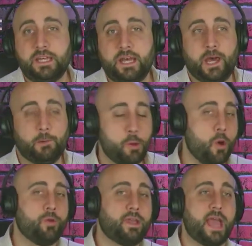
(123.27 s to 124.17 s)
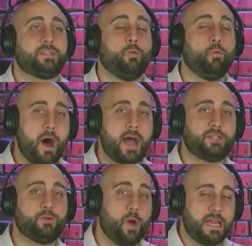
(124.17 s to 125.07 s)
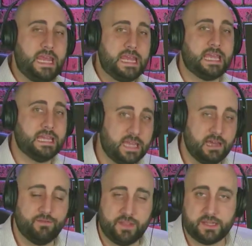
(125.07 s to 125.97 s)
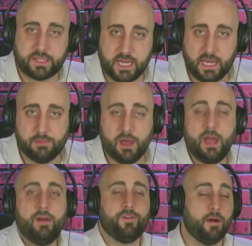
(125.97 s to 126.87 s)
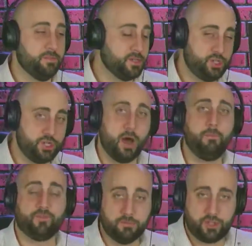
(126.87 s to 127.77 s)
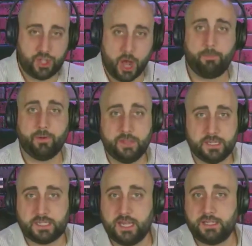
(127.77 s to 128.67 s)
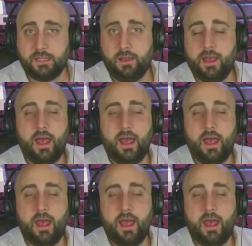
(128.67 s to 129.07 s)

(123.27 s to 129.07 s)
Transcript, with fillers: that we won't get to watch what he can give this team from jump this season.